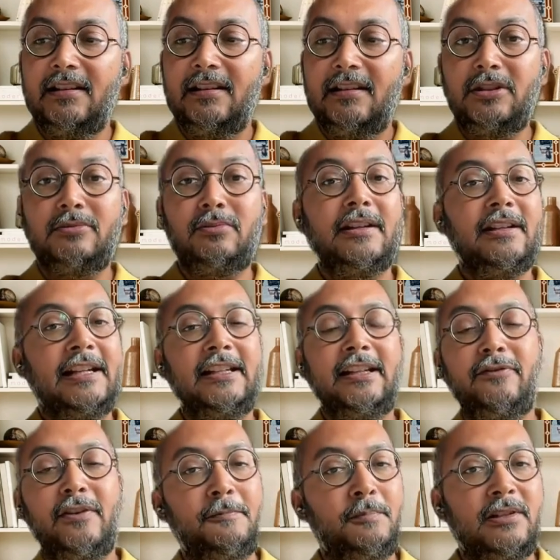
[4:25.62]
Which is why
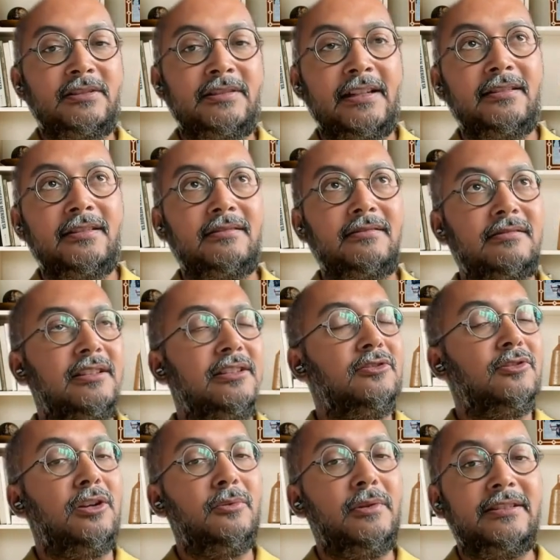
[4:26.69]
95%
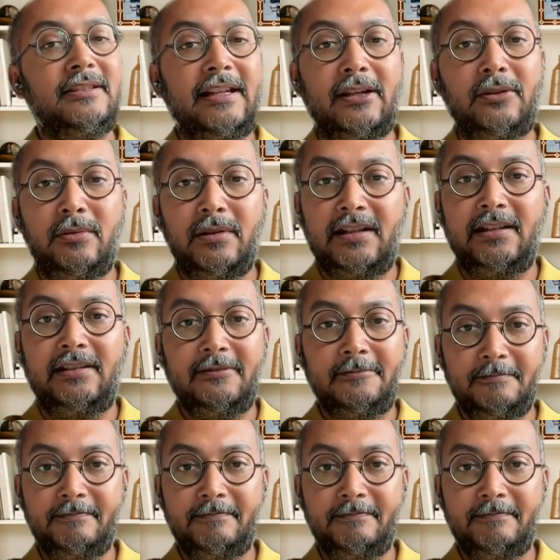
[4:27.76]
is always in equity,